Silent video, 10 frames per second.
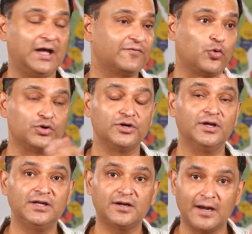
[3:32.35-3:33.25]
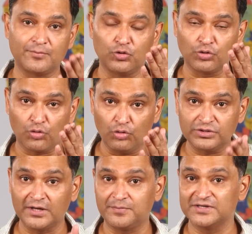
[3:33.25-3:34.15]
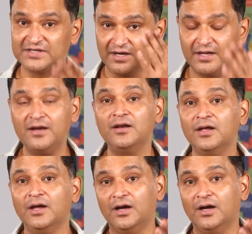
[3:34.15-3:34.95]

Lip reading: I have quoted earlier, and I'm going to quote that person again